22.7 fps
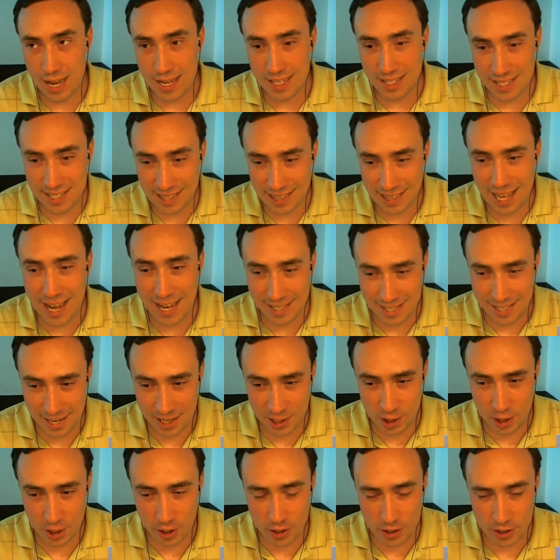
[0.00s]
and Slides
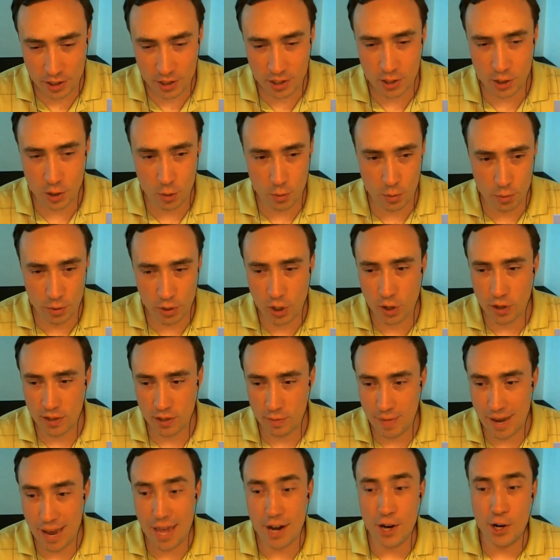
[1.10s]
add-ons. So we're calling
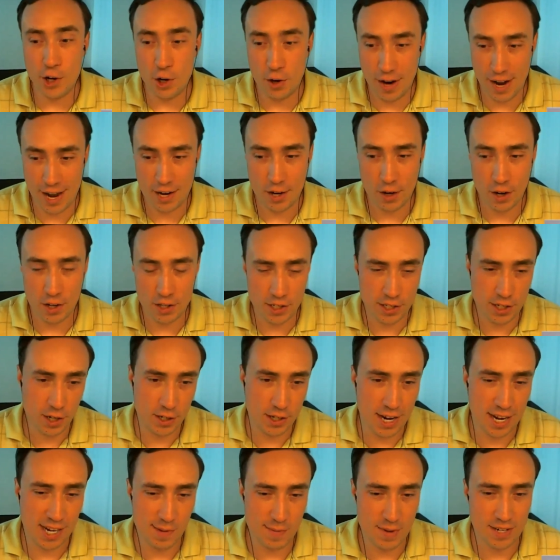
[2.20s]
them Editor add-ons in
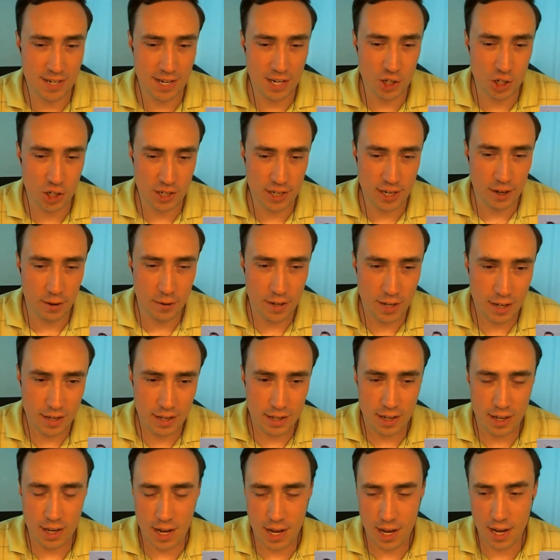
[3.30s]
our documentation now.
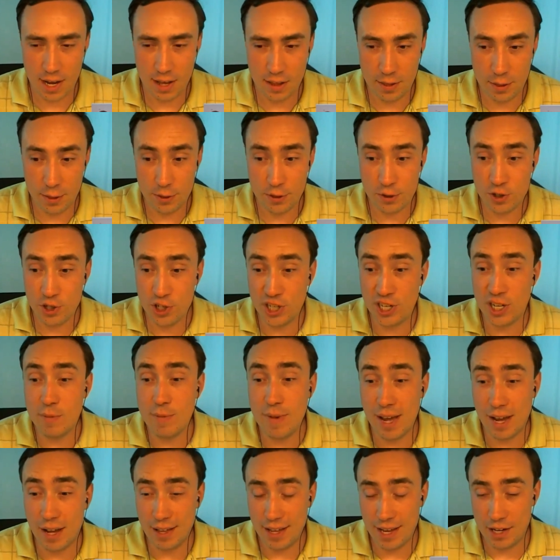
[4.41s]
Uh,
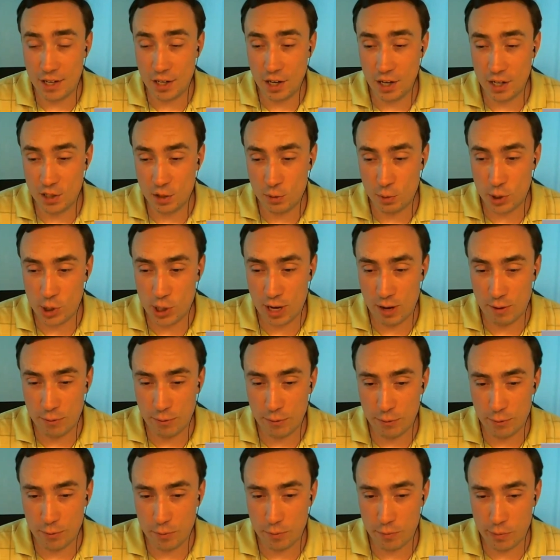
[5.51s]
Gmail add-ons, which
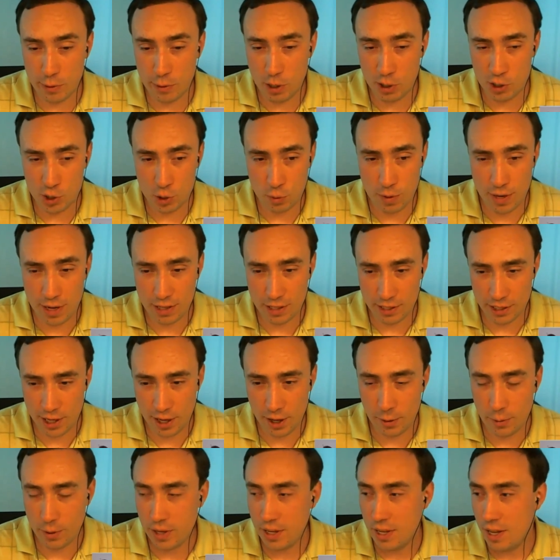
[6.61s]
have launched a while
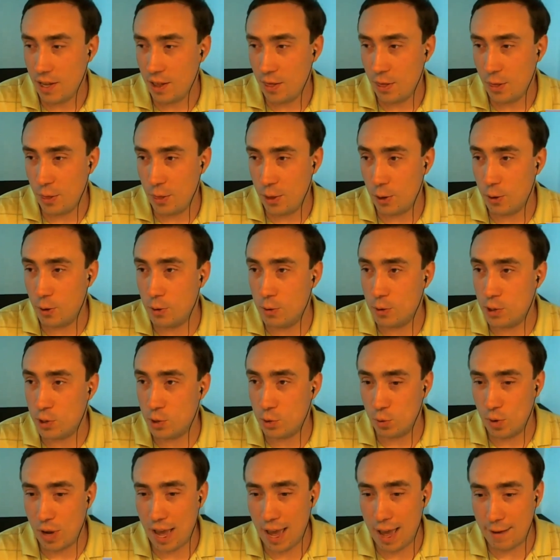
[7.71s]
ago, those
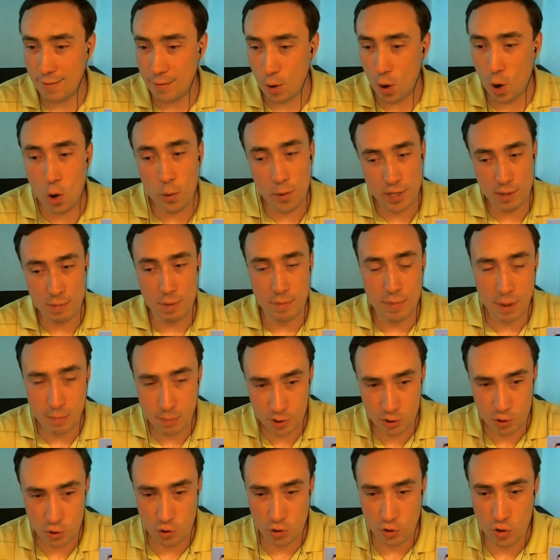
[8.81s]
have always been
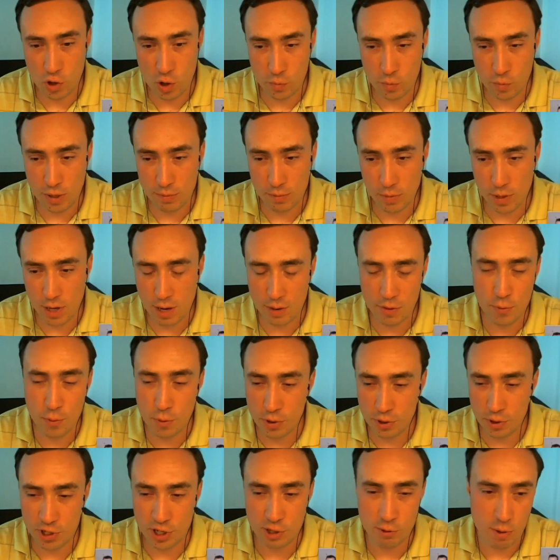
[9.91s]
published through the Chrome Web, uh, through
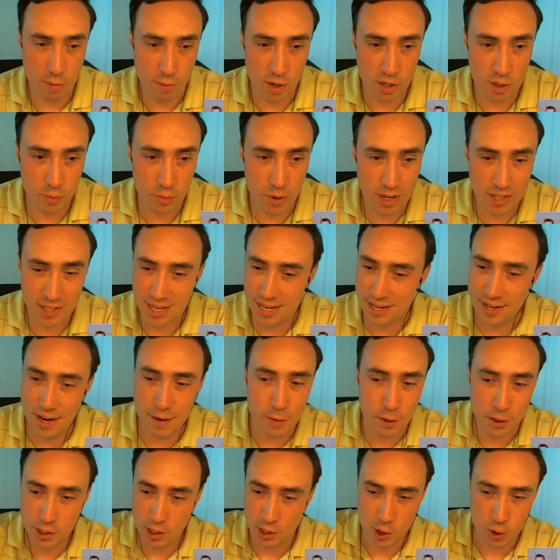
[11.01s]
the G Suite Marketplace and
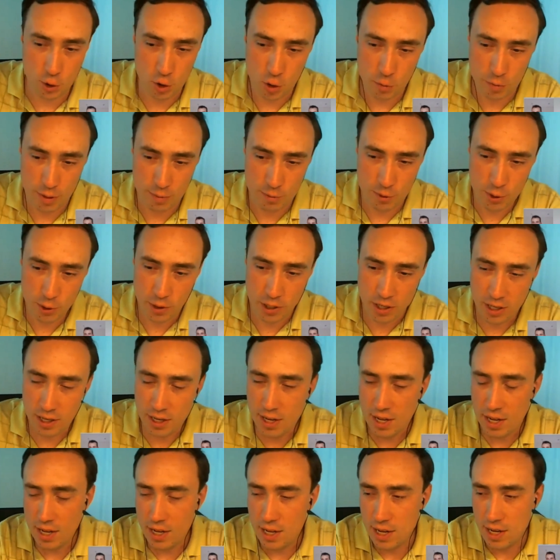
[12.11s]
never touched Chrome Web Store.
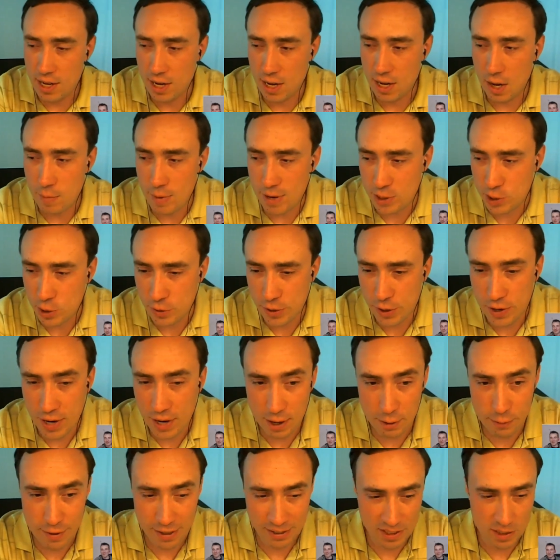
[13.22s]
Um, and so they're not
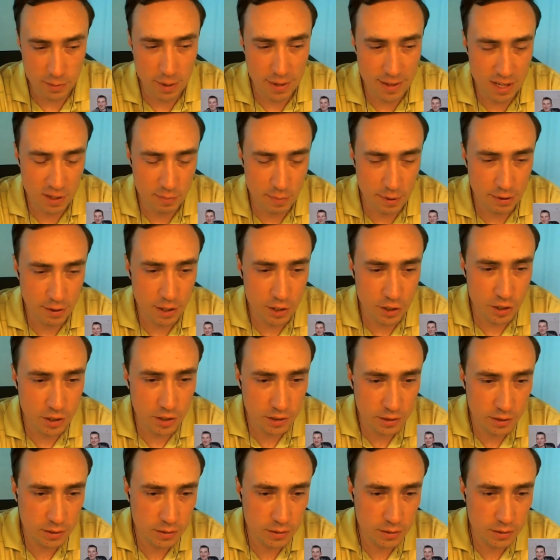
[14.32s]
affected by this migration.